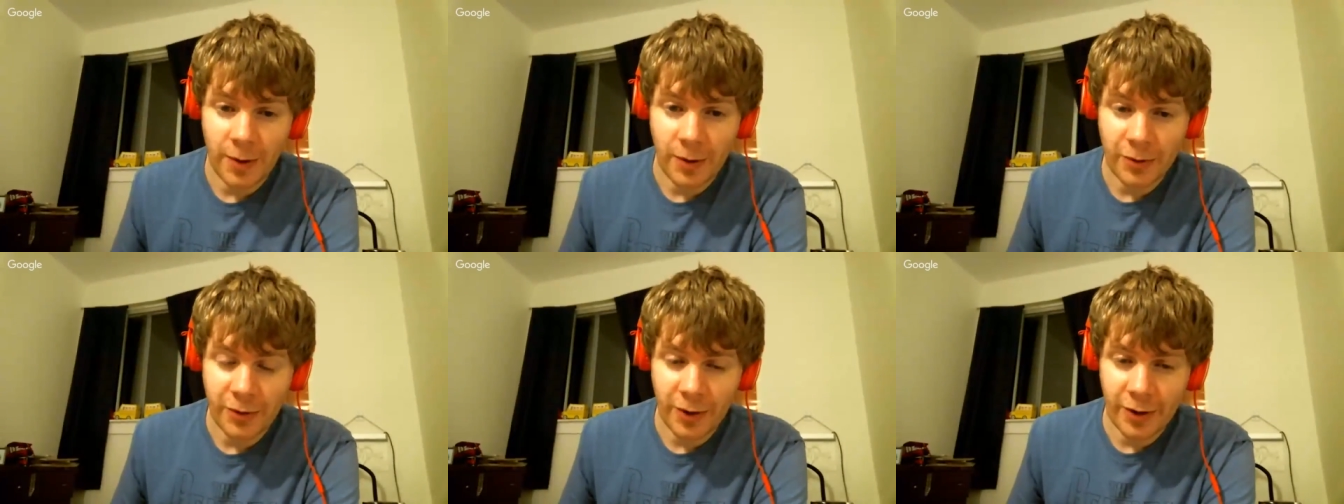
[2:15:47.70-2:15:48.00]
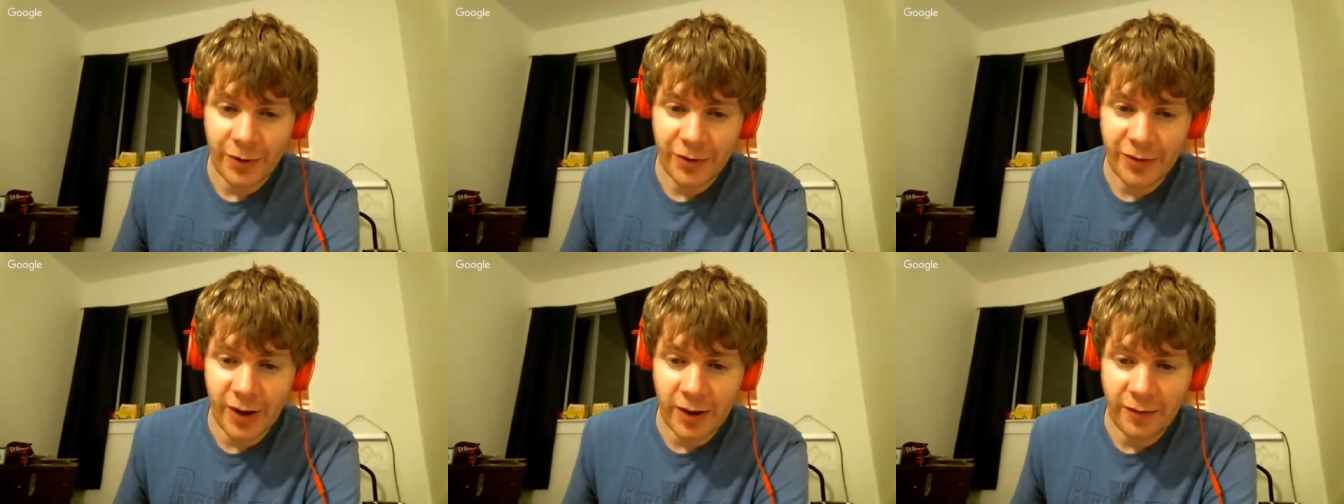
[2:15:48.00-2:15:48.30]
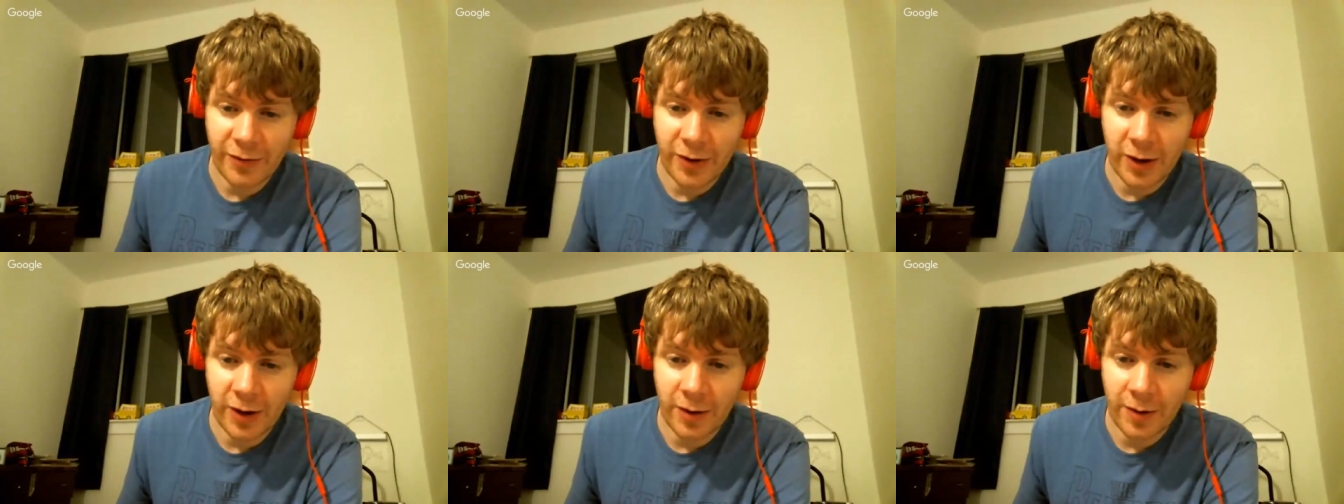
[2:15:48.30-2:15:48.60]
thing about
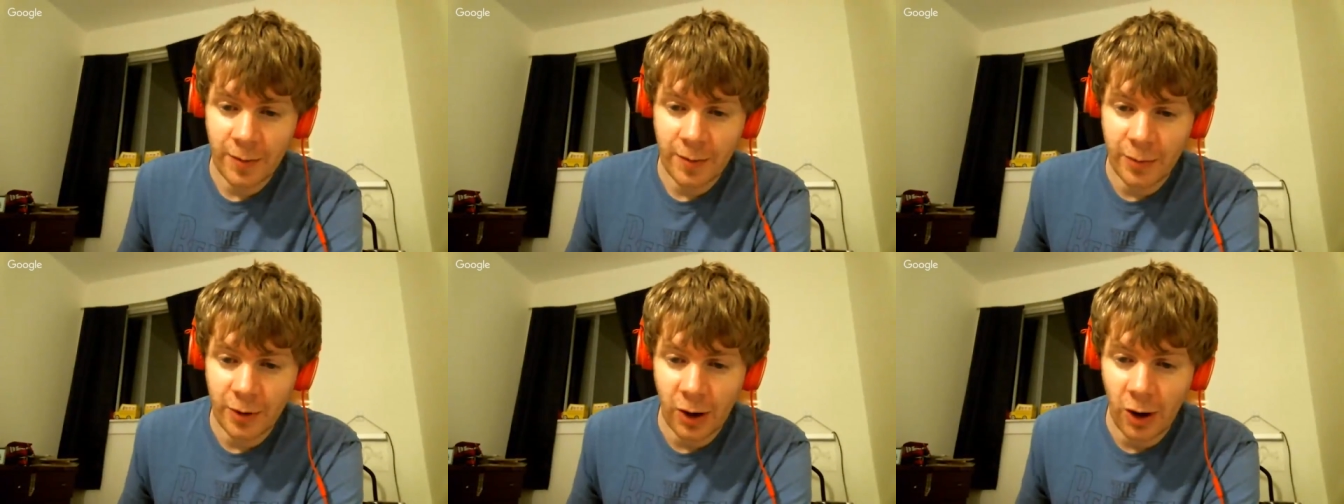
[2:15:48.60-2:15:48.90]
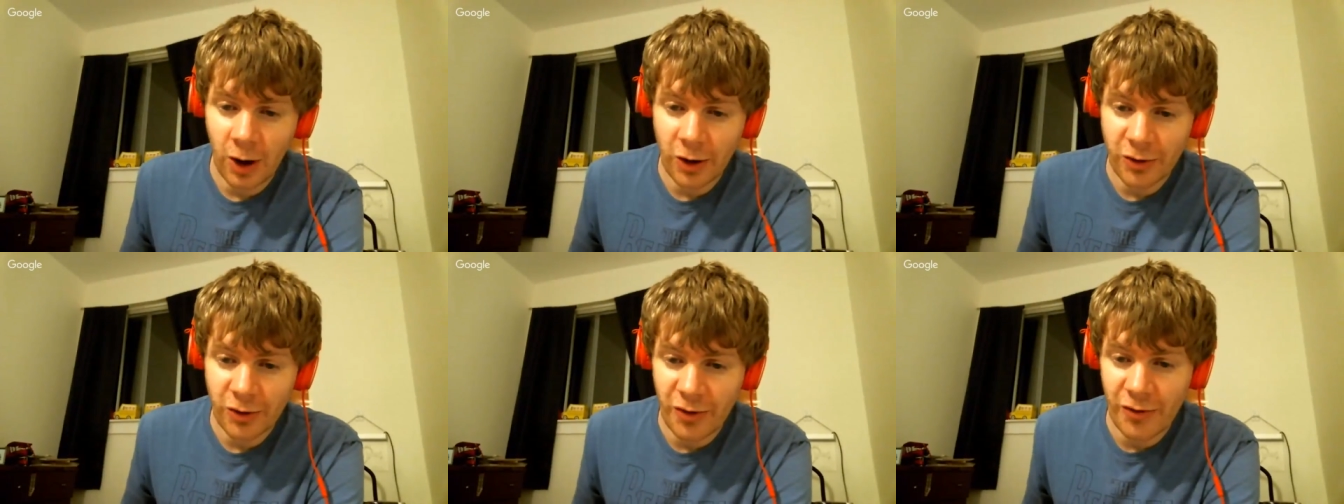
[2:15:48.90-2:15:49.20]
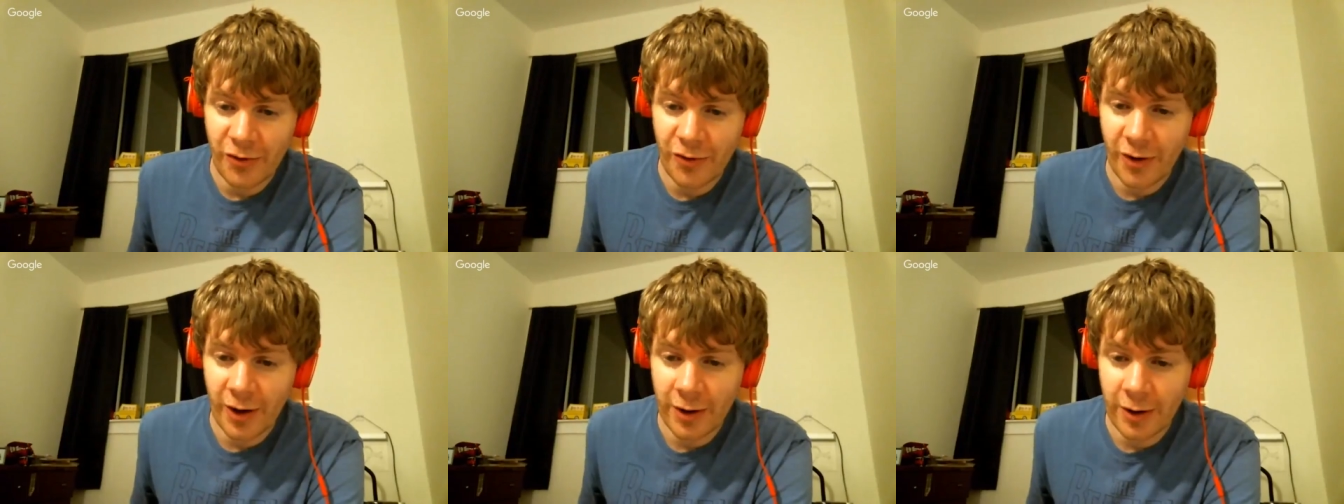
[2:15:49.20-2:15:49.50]
safety
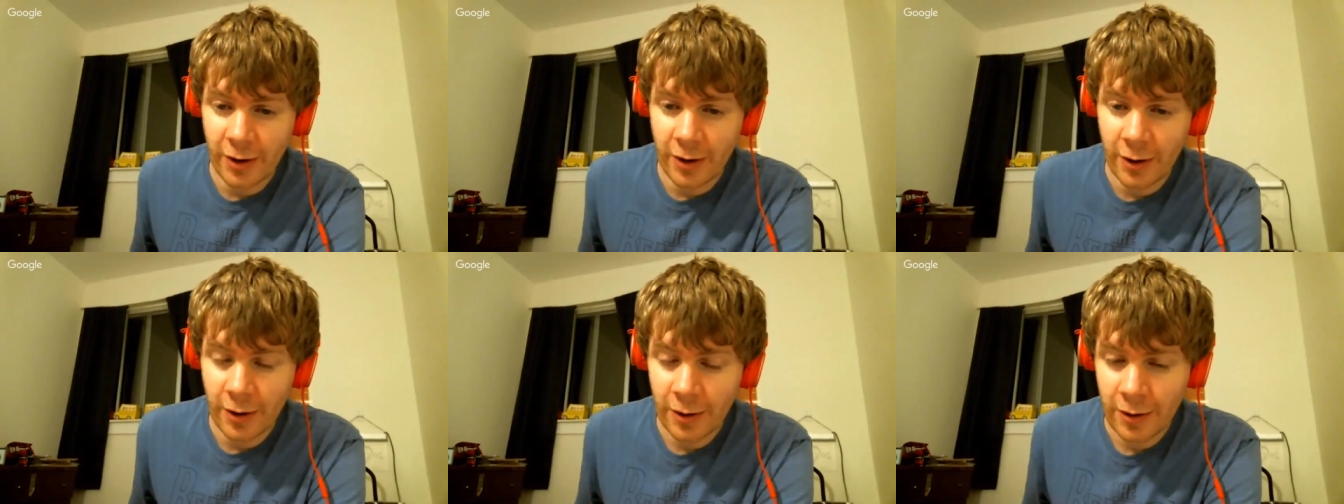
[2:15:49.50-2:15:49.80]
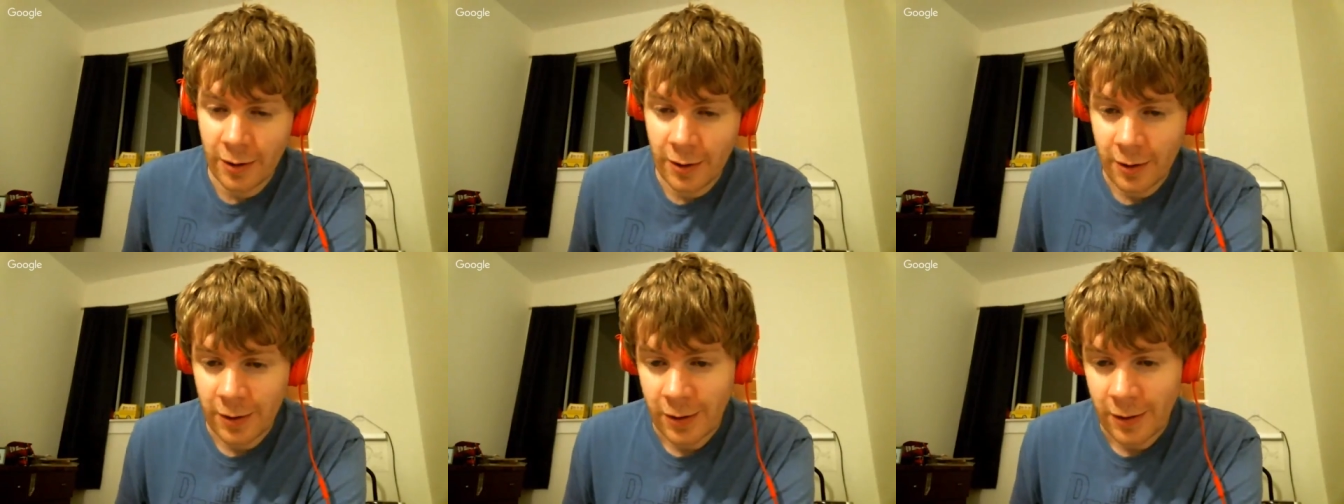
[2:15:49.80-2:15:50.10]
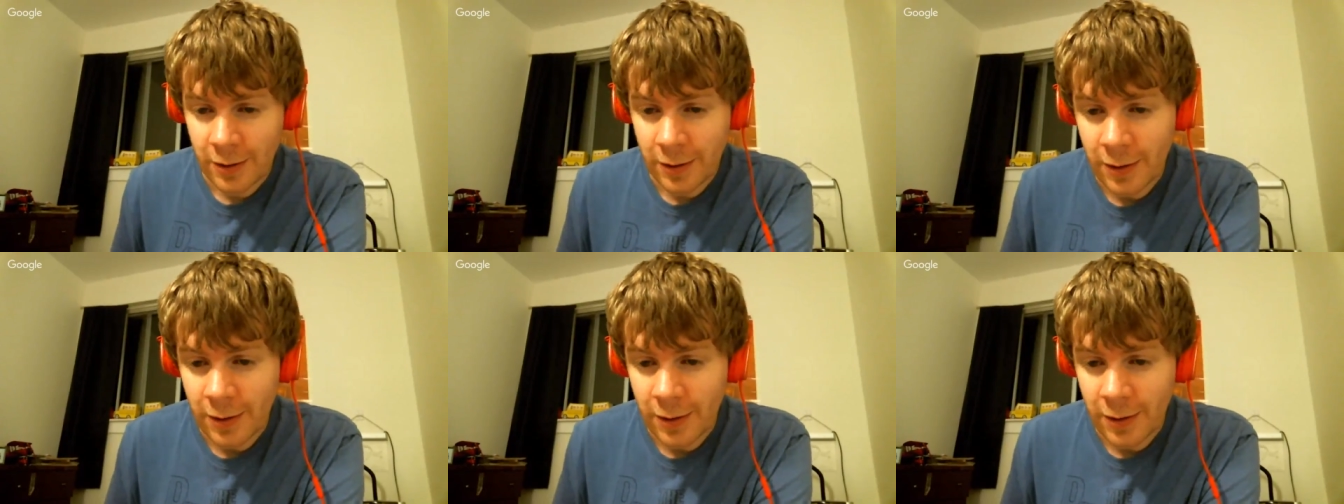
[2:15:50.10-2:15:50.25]
precautions at a